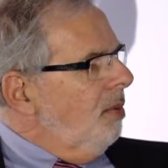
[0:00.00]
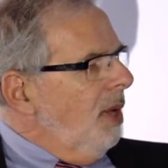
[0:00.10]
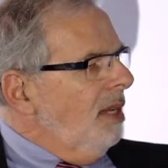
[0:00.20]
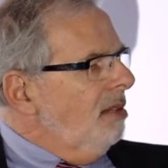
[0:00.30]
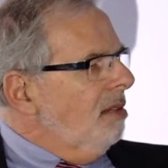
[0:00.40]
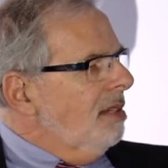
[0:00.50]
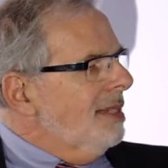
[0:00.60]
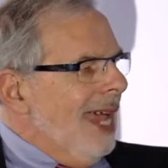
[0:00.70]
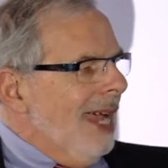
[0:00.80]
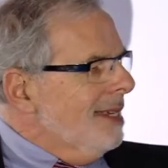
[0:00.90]
Well,
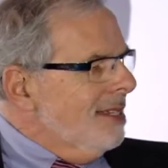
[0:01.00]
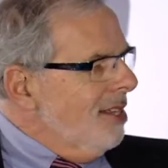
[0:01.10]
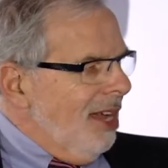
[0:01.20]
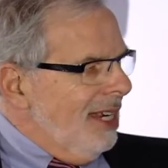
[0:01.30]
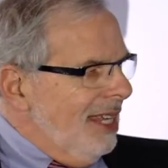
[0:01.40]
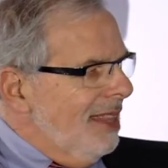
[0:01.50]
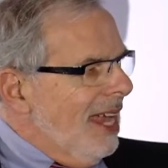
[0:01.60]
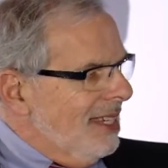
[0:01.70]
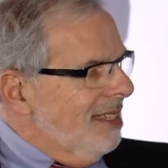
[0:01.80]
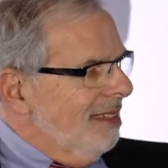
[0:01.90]
tax is not in
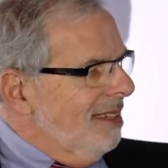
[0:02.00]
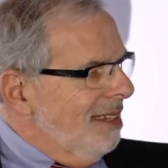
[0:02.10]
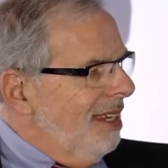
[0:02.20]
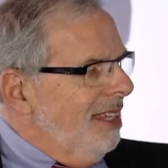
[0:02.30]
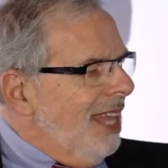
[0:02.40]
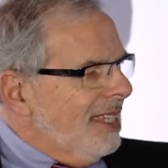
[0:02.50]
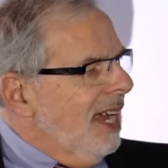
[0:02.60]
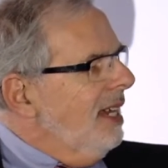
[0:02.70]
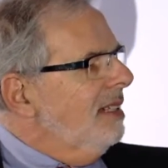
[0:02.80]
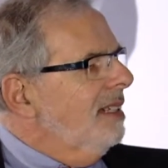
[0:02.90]
that
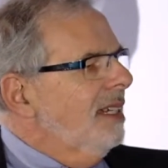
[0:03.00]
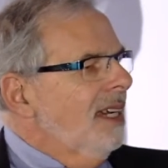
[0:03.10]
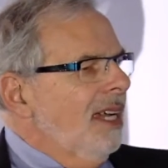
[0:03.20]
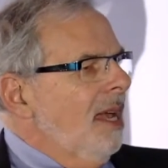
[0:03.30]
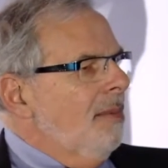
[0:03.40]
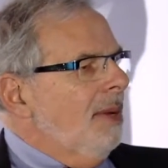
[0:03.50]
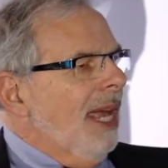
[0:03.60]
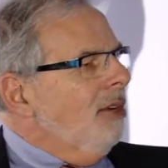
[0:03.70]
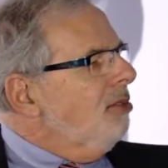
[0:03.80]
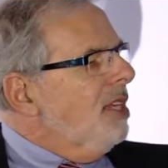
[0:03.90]
title,
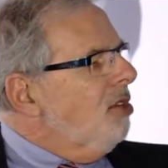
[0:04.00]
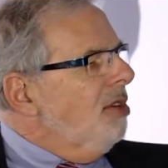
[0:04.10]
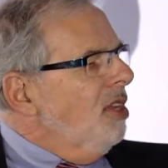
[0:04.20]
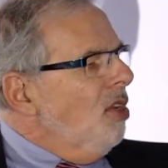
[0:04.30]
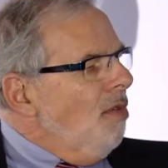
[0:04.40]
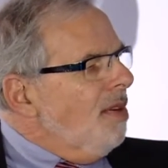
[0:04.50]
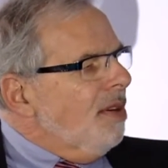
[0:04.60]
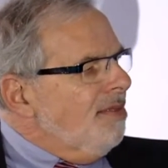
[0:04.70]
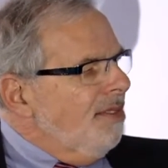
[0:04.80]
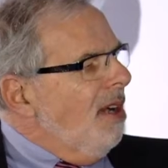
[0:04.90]
but I don't think you can go
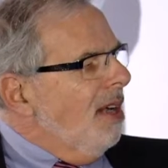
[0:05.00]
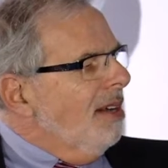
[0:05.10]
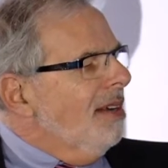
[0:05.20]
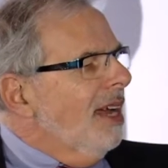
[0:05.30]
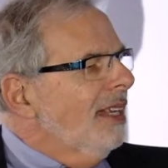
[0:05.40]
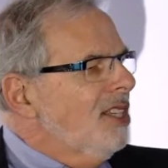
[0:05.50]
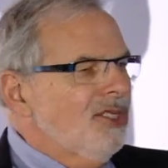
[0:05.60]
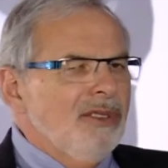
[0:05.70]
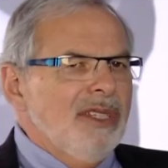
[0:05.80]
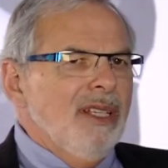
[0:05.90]
very far
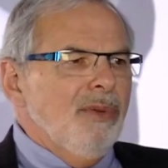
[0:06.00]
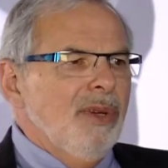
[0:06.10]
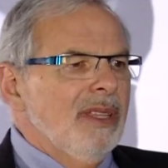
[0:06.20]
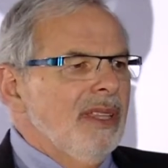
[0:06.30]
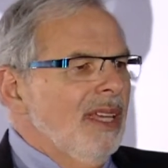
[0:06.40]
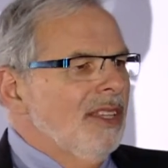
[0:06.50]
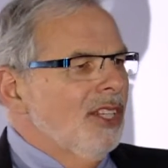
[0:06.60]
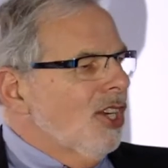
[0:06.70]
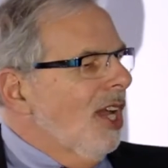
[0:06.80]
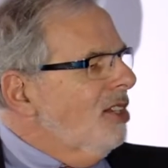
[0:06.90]
unless you deal with
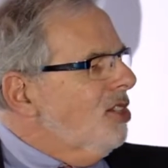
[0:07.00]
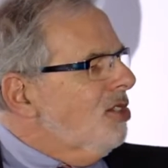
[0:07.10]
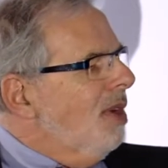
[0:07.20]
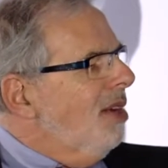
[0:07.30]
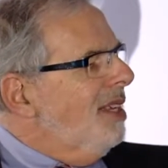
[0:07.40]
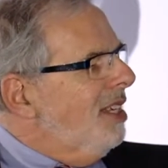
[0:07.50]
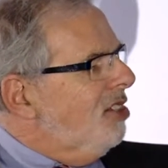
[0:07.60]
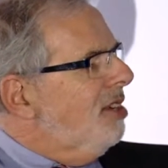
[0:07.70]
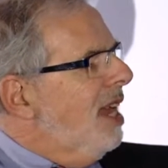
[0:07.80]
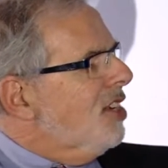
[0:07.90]
the challenges around
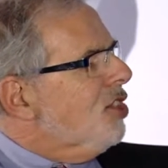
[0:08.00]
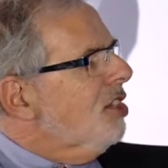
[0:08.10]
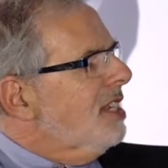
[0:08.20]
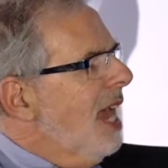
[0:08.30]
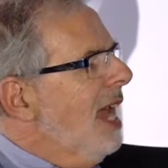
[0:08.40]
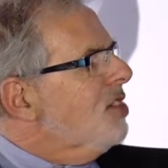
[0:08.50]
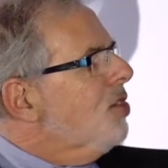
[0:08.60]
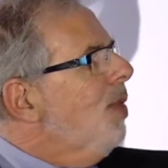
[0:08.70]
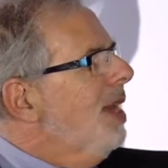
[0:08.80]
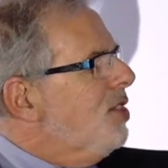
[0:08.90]
international
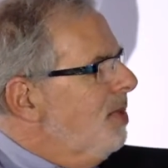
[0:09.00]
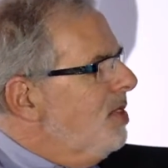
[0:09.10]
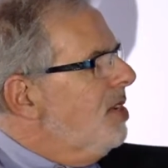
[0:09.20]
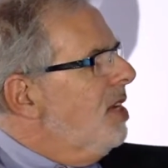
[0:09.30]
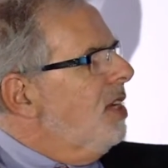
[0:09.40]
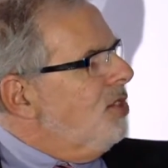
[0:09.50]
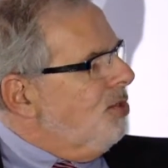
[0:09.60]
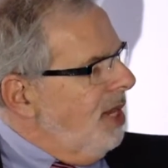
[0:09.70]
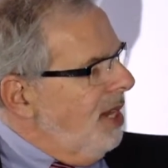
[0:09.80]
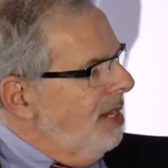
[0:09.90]
tax arrangements,
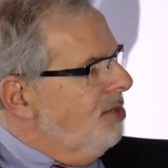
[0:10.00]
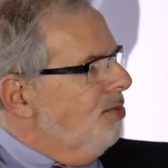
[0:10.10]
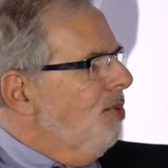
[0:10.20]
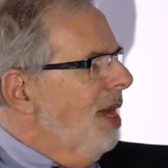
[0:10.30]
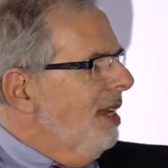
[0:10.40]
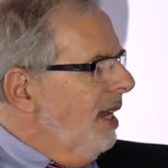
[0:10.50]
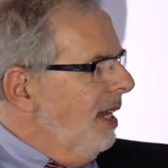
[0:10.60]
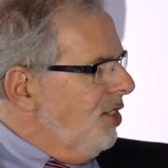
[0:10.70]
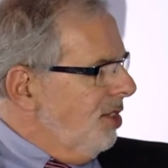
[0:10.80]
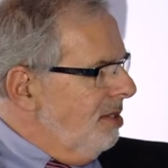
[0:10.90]
treaties,
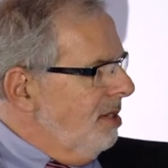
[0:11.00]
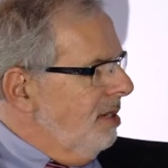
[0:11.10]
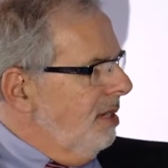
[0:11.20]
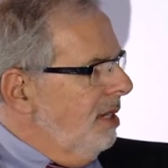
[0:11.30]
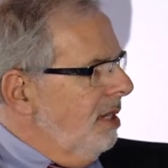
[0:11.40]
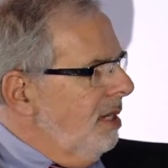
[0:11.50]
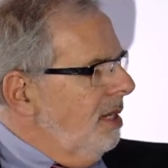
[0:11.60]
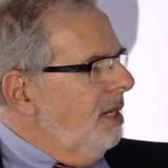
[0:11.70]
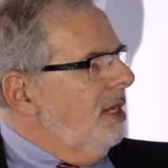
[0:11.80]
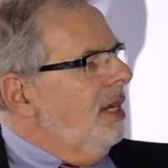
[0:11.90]
regulations.
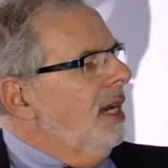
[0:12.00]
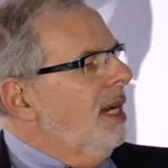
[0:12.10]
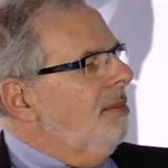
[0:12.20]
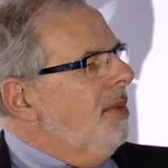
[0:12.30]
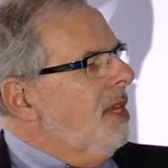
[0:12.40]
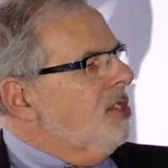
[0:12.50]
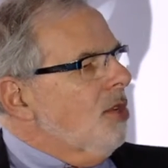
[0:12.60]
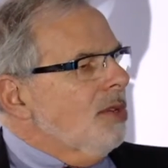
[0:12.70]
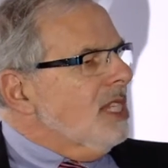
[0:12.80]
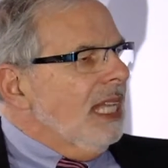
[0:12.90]

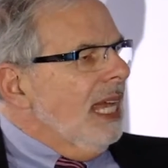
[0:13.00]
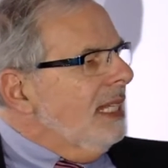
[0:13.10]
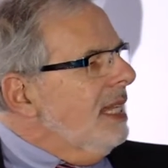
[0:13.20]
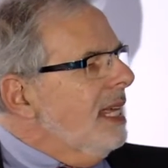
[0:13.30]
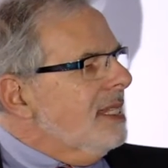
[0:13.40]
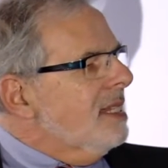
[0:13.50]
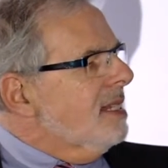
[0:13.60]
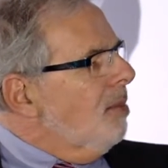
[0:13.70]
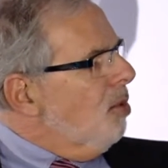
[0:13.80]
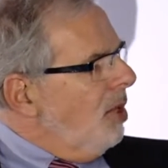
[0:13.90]
So it's likely that
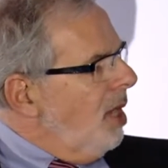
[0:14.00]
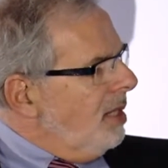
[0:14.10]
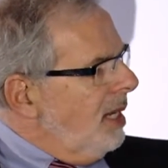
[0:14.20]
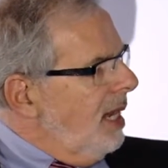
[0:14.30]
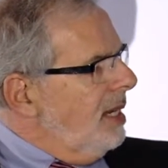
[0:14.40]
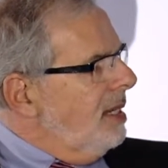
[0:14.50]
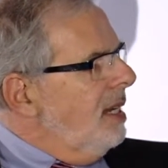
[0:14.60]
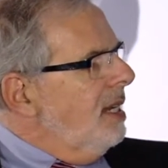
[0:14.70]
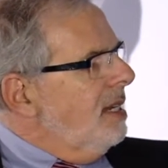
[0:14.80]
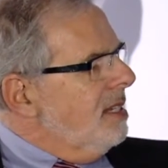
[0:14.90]
somewhere along the line,
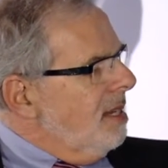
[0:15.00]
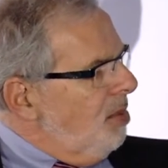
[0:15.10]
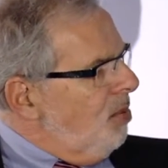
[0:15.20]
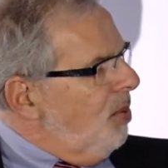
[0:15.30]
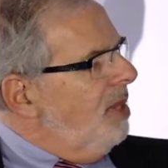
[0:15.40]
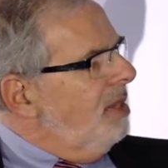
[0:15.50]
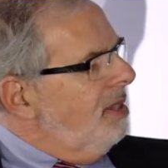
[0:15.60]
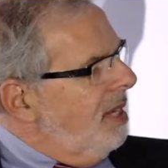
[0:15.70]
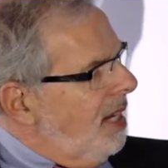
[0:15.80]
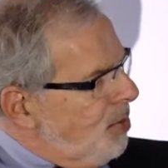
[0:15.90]
someone with
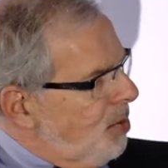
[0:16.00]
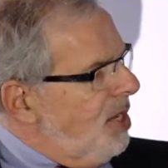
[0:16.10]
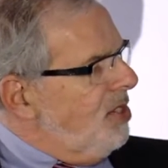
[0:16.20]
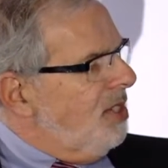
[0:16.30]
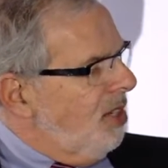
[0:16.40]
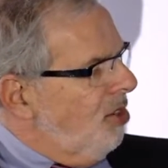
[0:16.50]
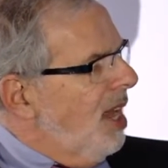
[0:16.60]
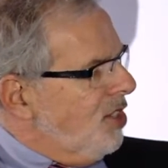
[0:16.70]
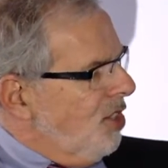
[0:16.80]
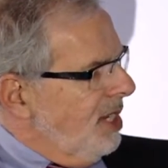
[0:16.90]
an expertise in
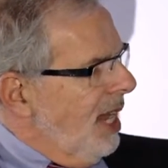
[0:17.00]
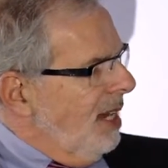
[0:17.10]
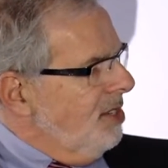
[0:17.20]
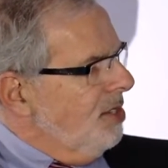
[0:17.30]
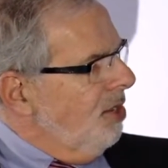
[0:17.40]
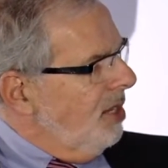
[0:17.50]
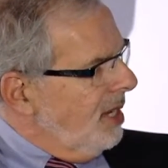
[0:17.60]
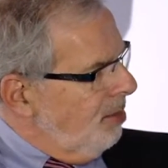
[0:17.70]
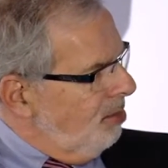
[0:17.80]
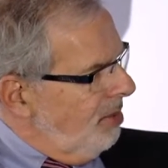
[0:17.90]
international tax is going to
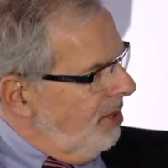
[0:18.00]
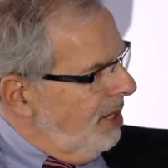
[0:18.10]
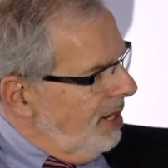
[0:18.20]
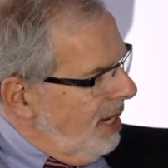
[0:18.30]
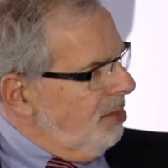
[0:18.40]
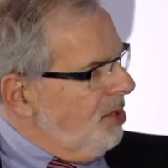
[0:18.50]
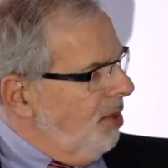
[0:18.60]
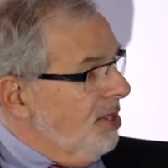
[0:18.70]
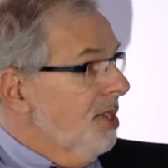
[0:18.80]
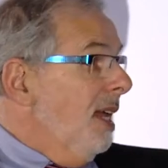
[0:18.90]
come
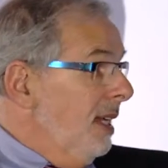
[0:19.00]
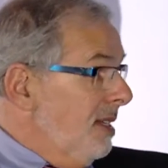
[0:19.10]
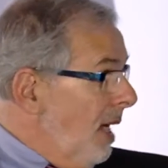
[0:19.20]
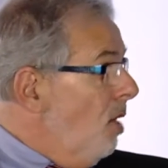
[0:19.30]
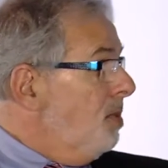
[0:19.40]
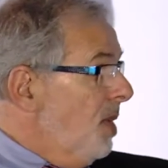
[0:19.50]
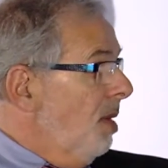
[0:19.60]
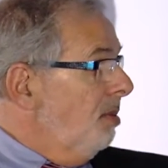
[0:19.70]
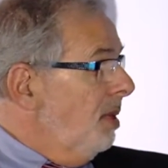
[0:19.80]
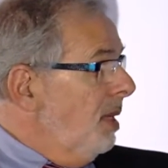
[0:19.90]
to us. At least I hope
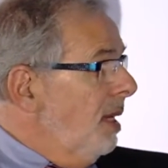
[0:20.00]
so.